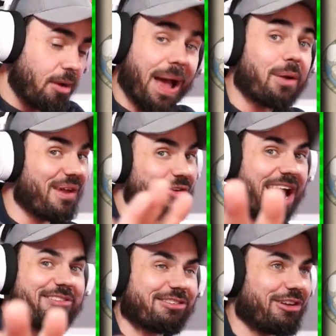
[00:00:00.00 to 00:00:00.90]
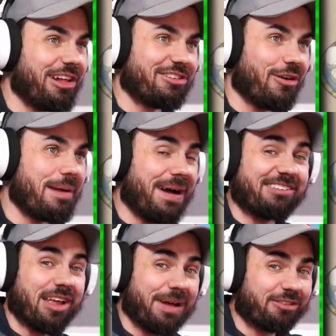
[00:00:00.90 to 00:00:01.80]
By the way, if you guys are still enjoying My
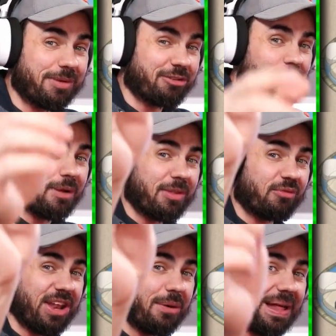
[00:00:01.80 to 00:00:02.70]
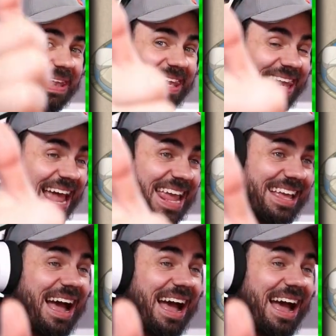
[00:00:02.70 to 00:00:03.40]
Singing Monsters, make sure to drop this video a like.